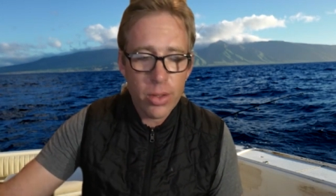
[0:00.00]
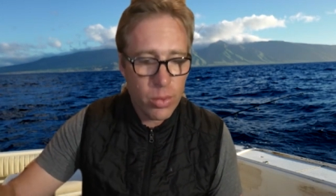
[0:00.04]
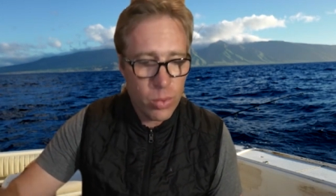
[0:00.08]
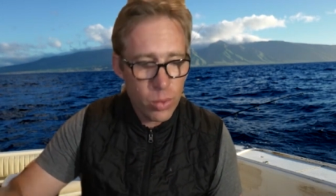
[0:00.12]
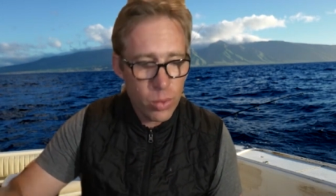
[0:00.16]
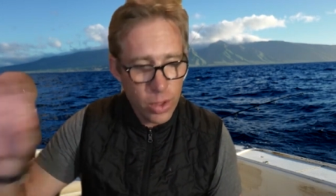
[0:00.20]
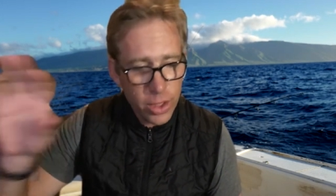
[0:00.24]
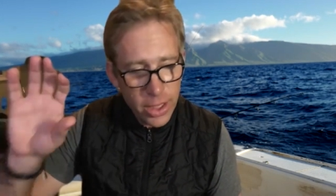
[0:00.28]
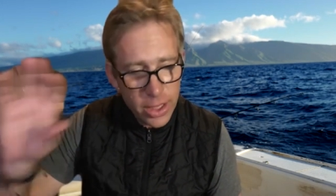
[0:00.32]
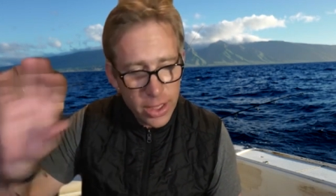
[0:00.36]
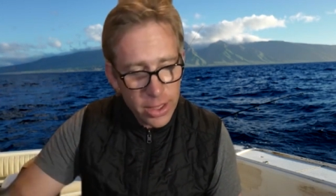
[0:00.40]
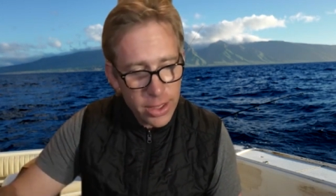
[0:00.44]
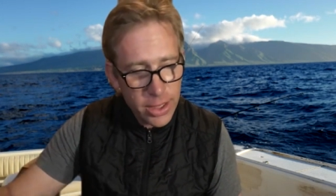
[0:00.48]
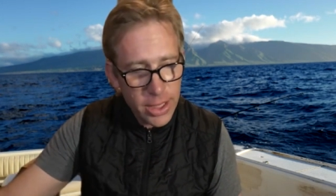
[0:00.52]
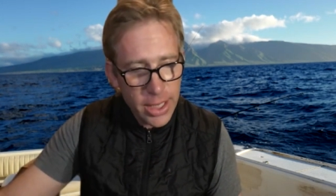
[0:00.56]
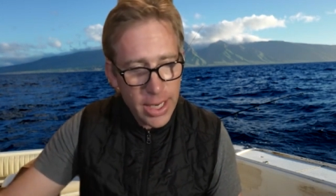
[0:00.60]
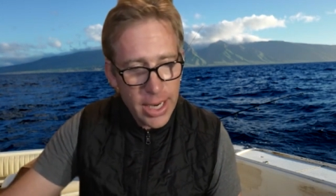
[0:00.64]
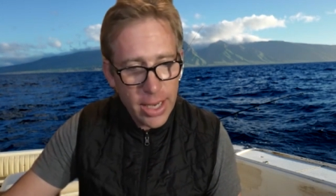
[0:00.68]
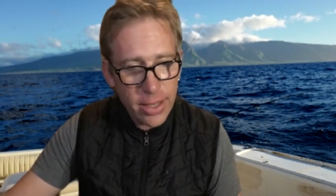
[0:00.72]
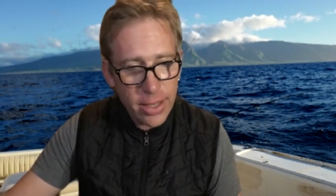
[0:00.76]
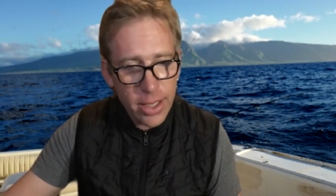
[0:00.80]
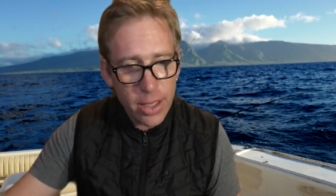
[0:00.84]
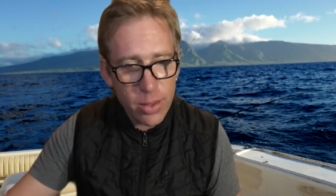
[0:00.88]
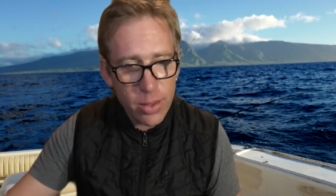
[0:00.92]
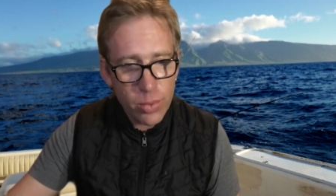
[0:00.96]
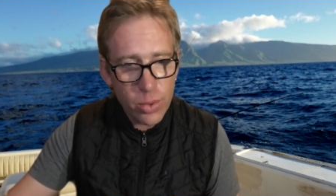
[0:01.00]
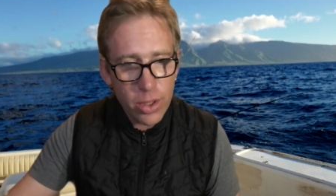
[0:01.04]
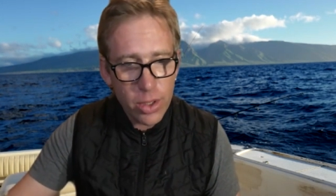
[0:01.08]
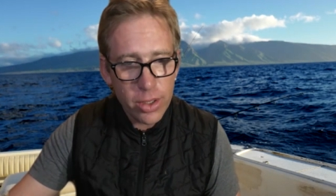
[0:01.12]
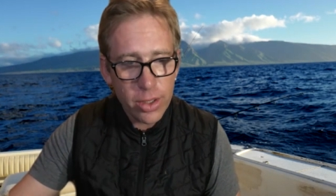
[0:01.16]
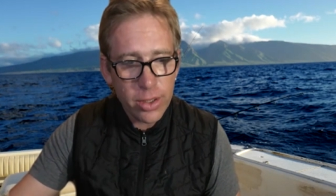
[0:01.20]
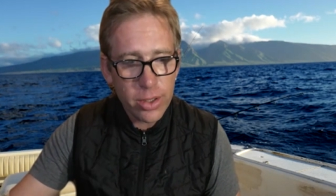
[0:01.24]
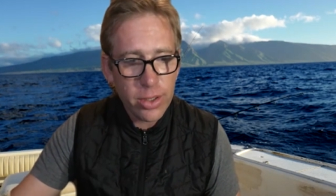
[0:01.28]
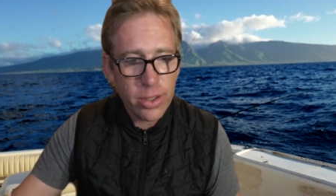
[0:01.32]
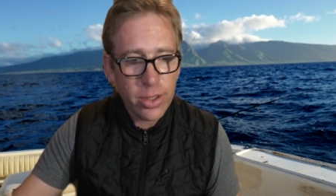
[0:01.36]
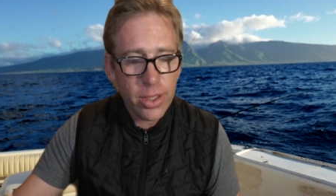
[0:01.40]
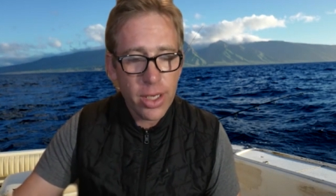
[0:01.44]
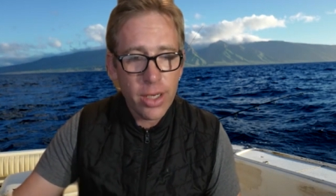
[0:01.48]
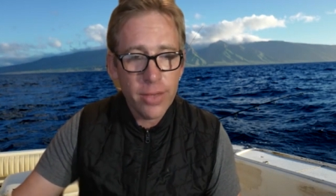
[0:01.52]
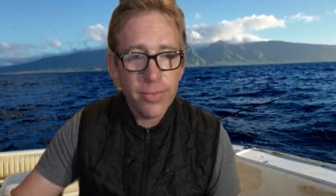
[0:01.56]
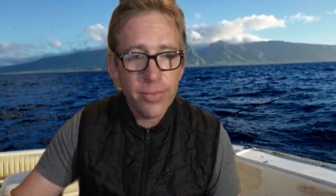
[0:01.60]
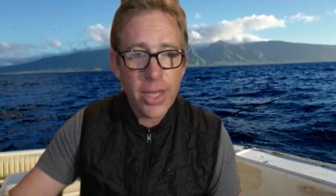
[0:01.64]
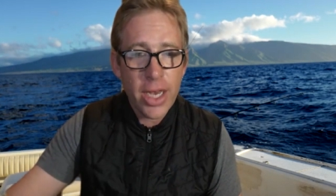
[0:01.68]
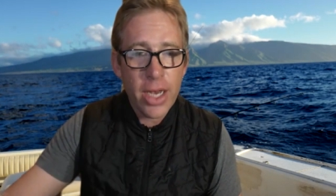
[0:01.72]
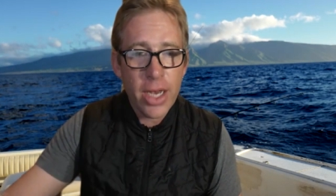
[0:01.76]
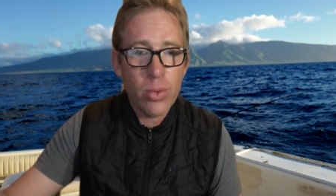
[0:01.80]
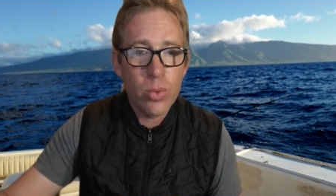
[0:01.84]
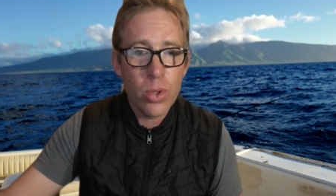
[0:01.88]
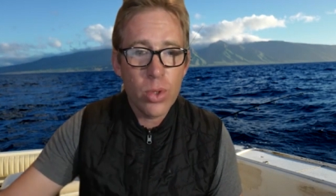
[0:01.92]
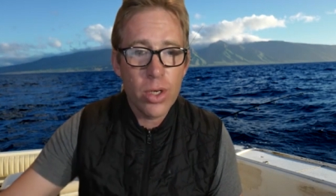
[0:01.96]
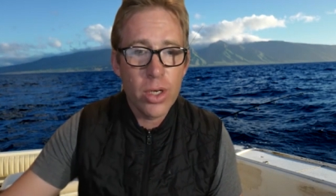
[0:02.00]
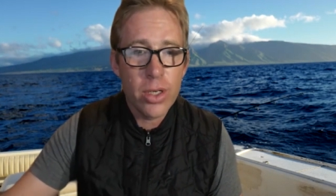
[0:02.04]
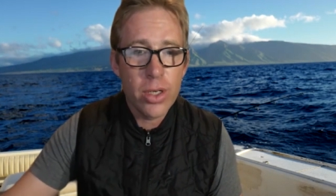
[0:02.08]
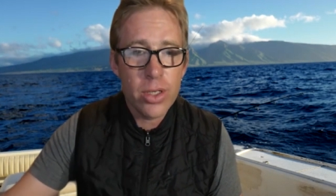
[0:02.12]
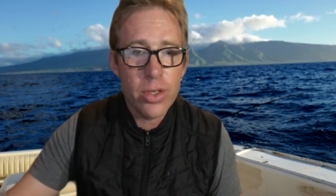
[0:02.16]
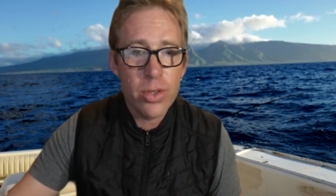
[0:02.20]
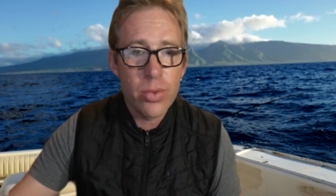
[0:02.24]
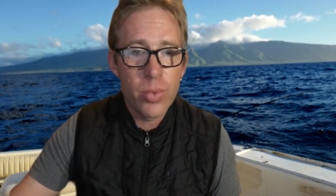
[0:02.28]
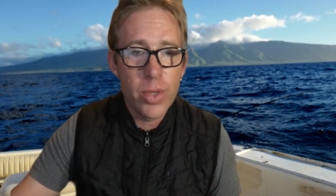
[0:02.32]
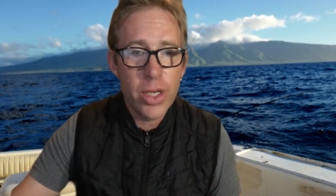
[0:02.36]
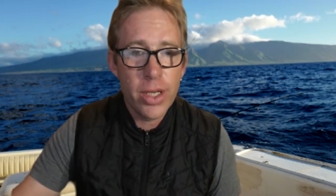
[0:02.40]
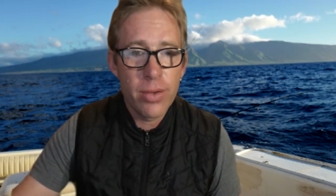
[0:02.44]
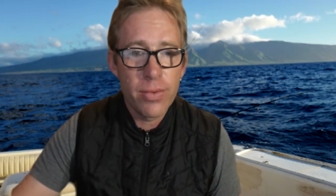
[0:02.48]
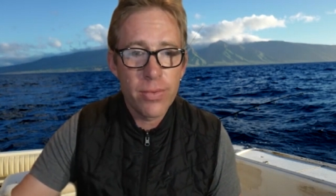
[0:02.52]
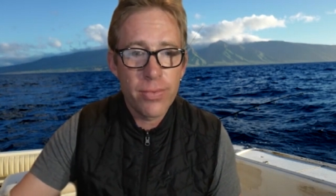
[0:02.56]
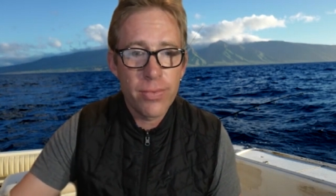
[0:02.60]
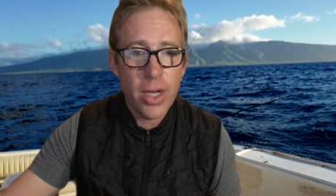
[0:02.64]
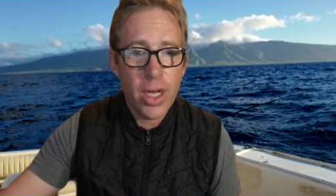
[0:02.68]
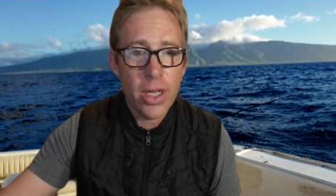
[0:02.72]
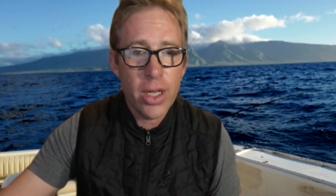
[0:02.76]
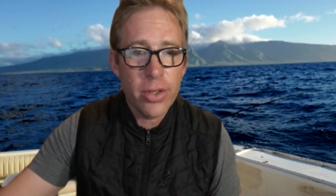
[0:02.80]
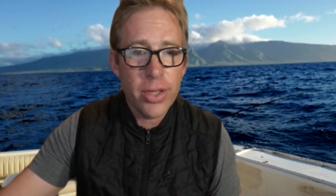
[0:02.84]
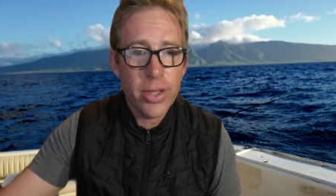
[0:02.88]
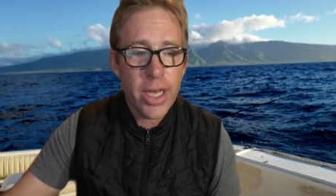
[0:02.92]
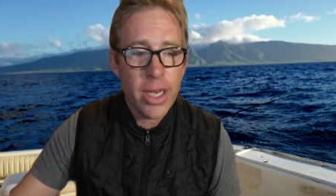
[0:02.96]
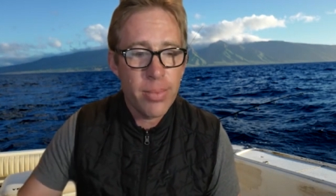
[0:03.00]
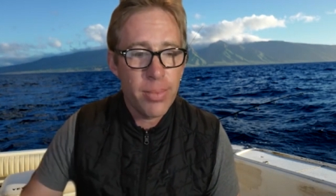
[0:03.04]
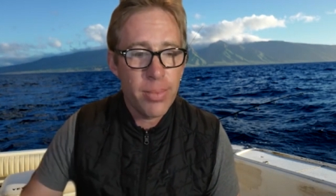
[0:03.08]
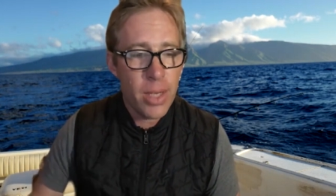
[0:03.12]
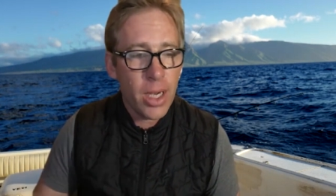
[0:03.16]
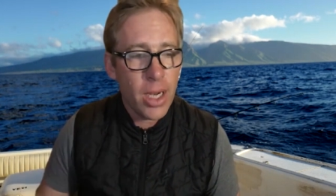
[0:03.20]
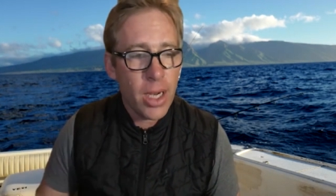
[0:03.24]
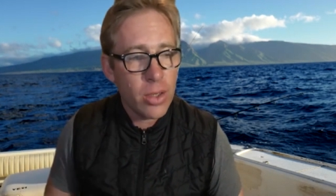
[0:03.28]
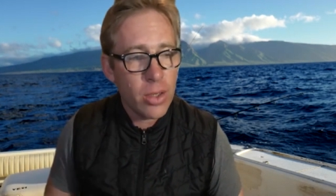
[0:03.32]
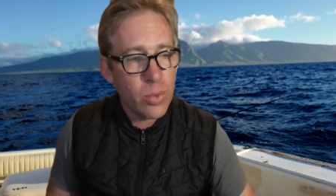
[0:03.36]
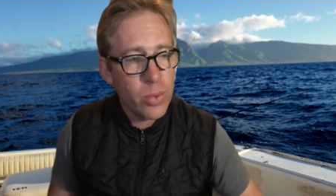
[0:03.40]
We're going to see how that works. And if that works, we can follow that model.